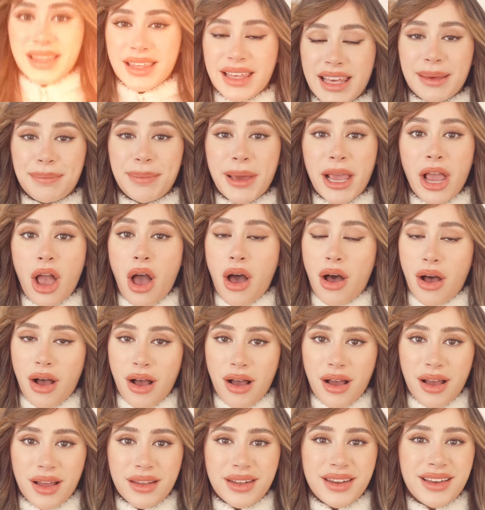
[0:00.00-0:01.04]
Keeping
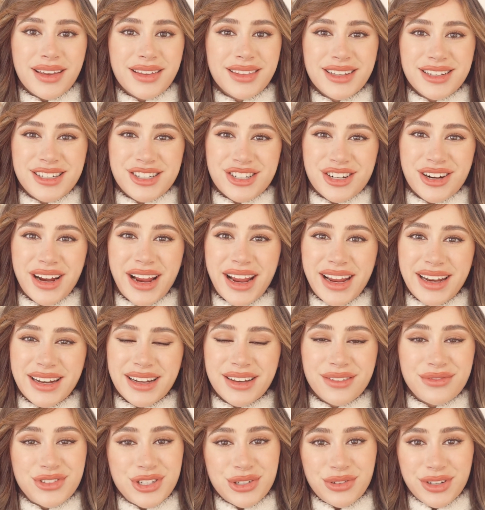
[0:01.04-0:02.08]
on the train
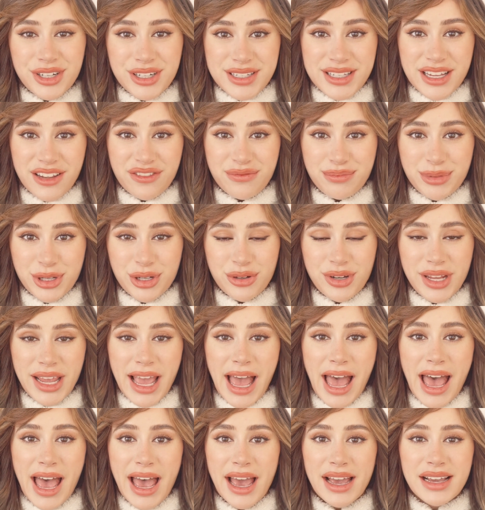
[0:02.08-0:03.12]
of do-it-yourself beauty
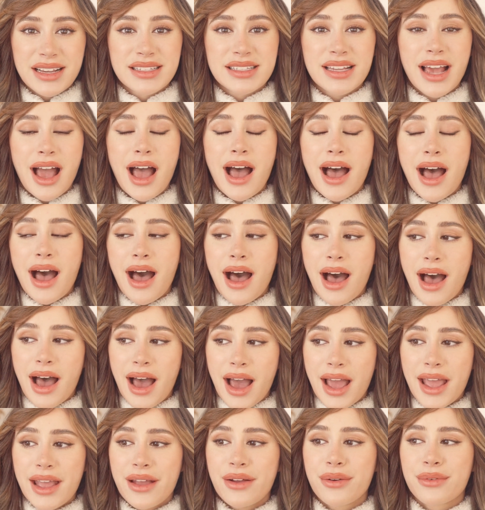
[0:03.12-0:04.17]
hacks,
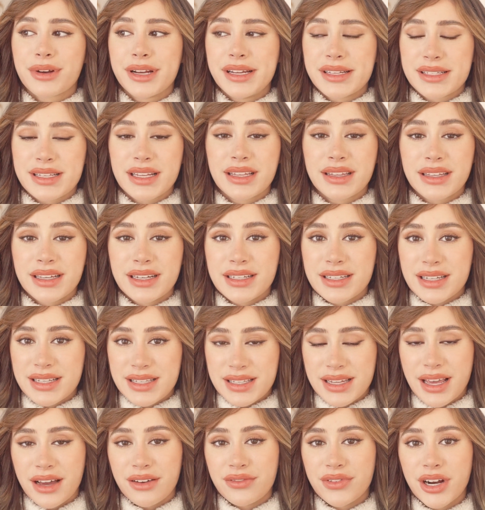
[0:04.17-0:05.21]
I recently
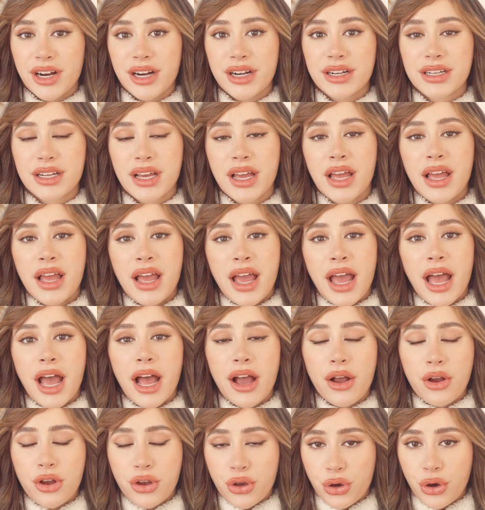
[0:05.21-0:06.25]
discovered
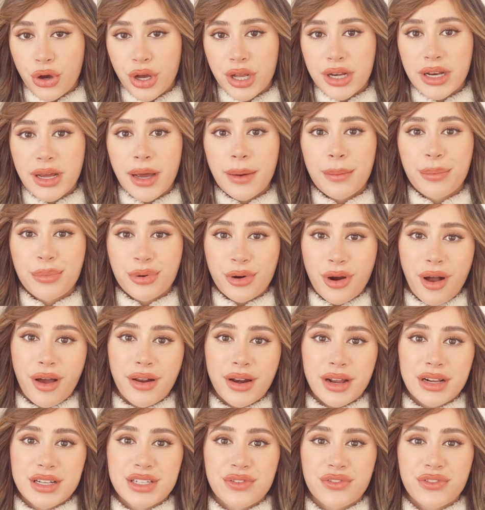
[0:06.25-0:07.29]
a good
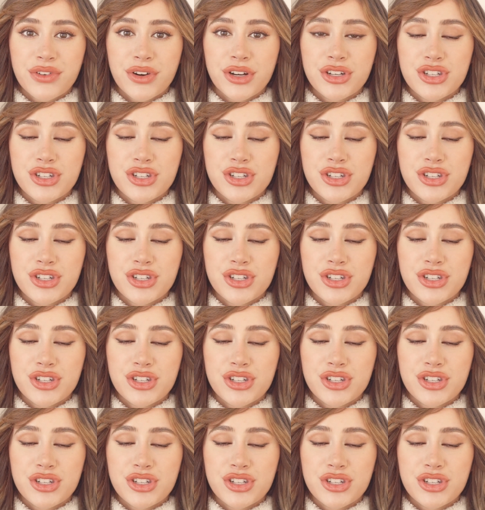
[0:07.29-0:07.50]
product for